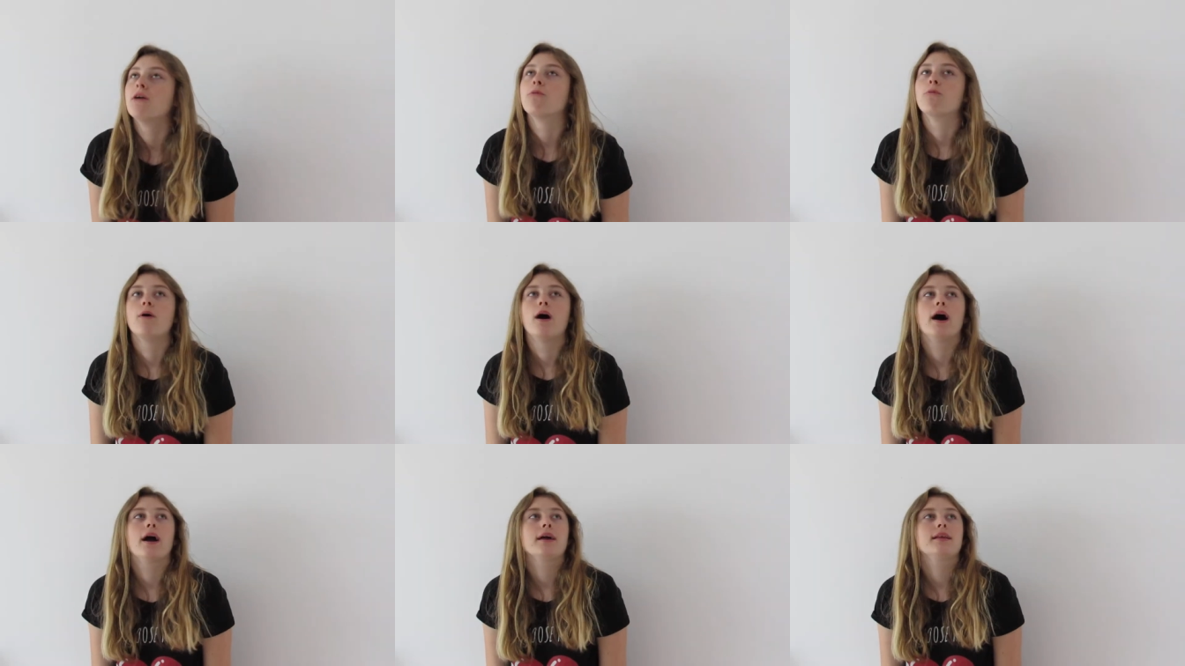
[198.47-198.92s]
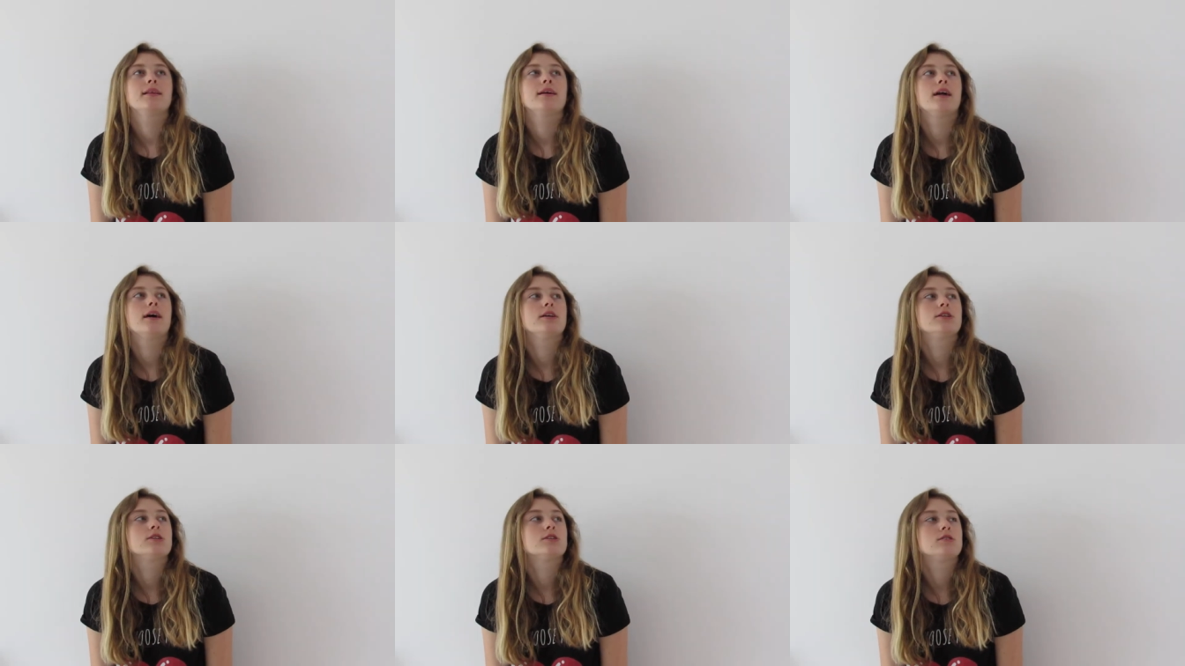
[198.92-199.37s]
why did
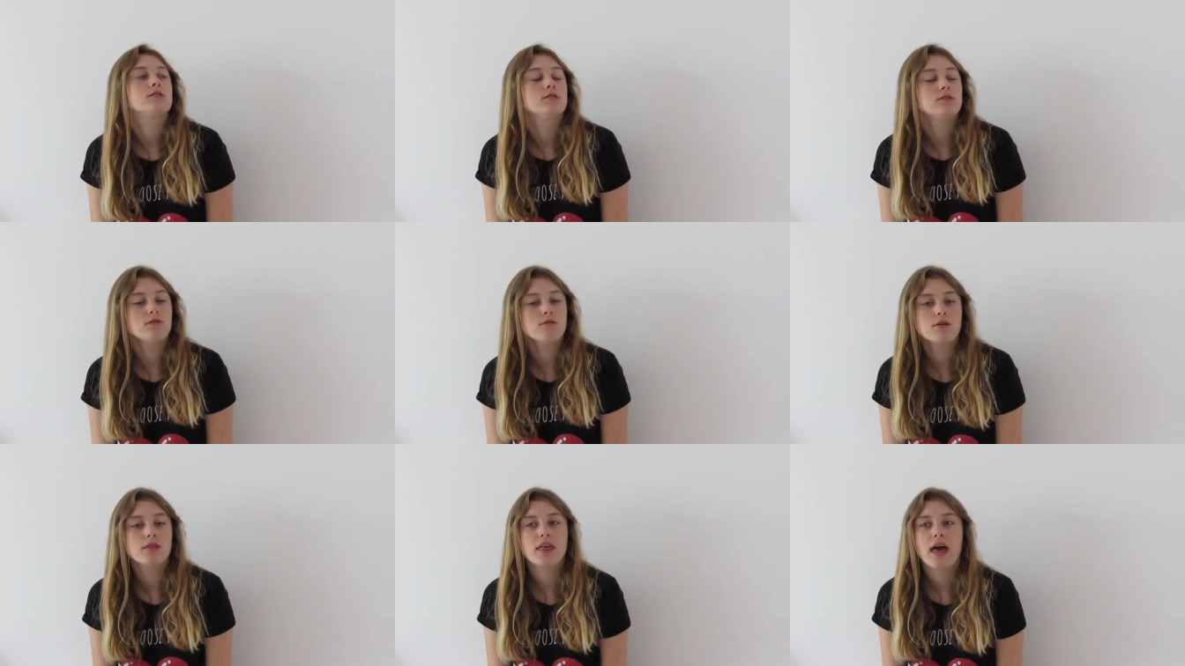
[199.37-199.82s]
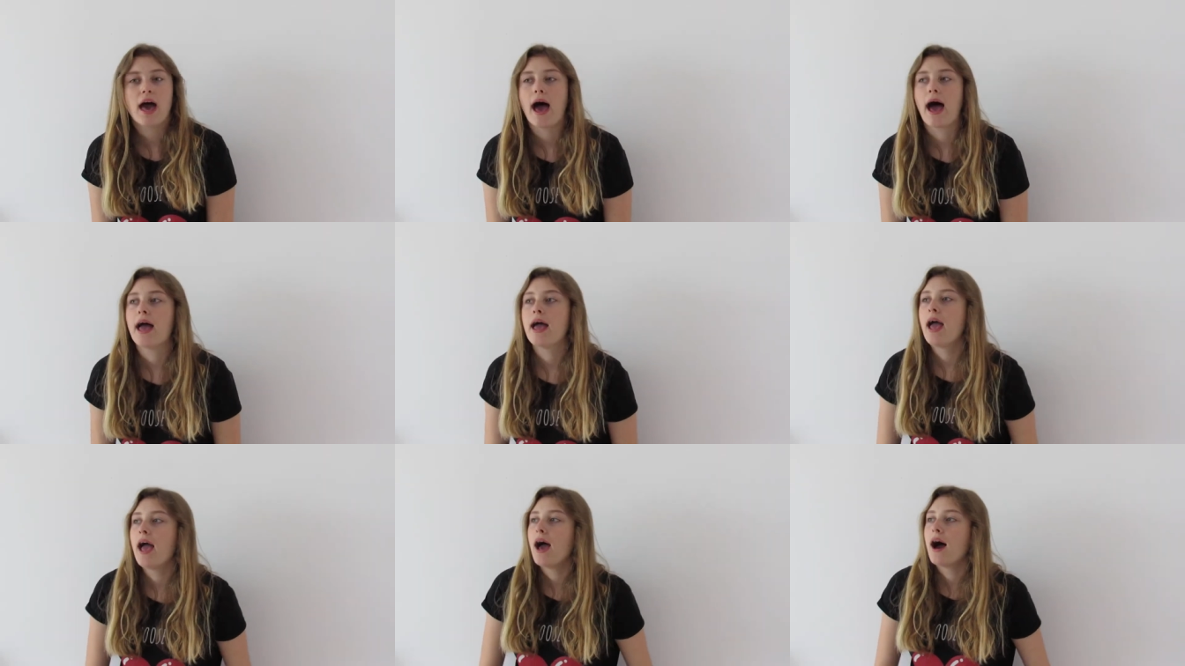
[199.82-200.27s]
I just do
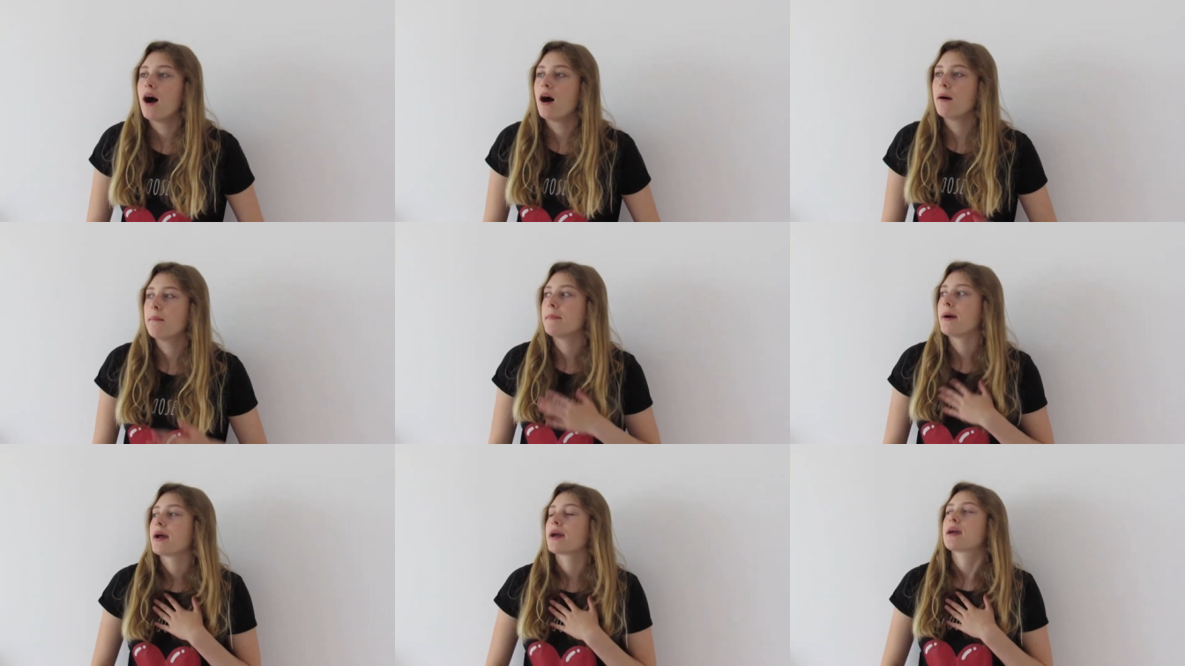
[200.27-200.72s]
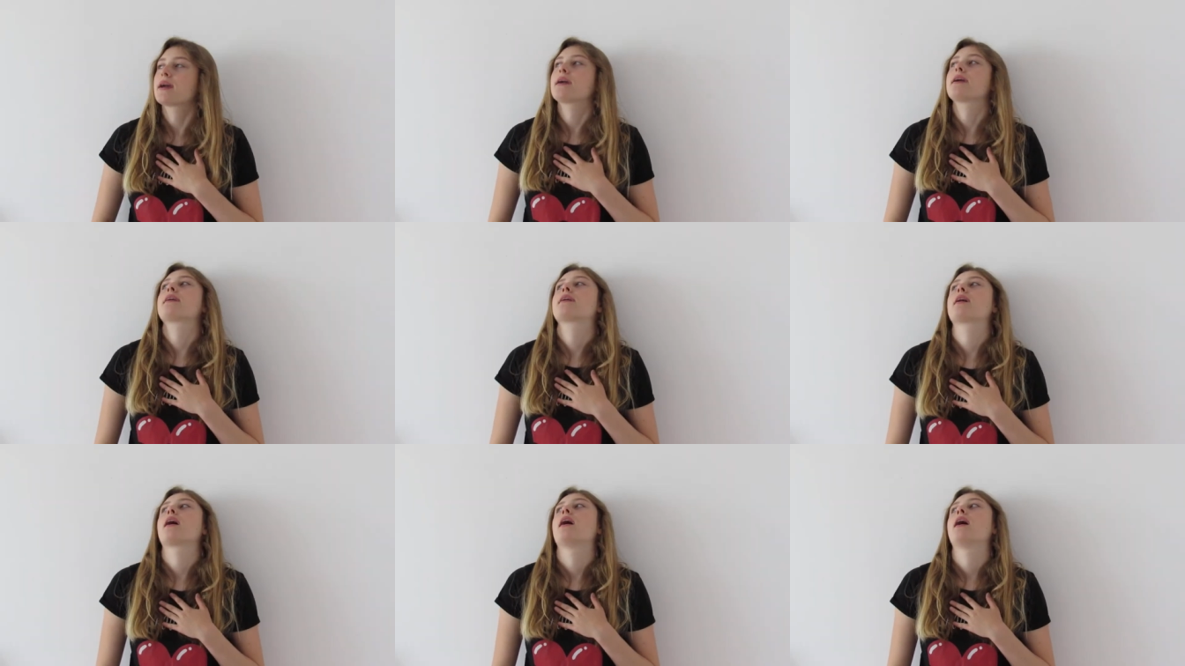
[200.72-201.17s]
that? Oh my
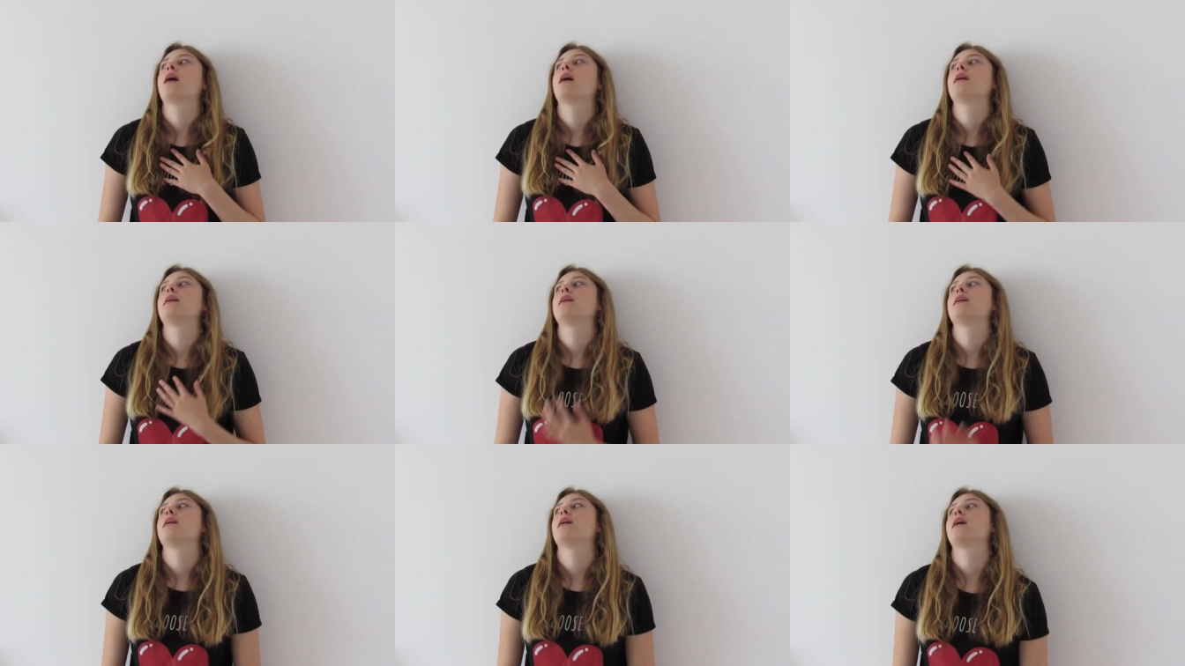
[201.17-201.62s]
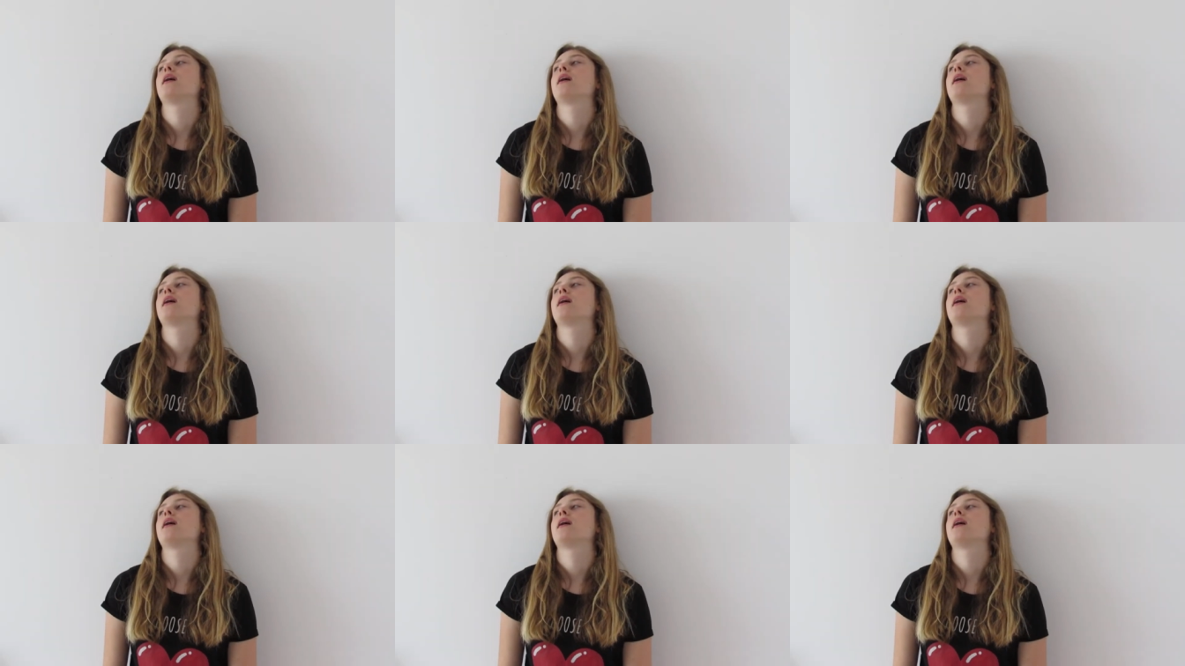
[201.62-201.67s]
god.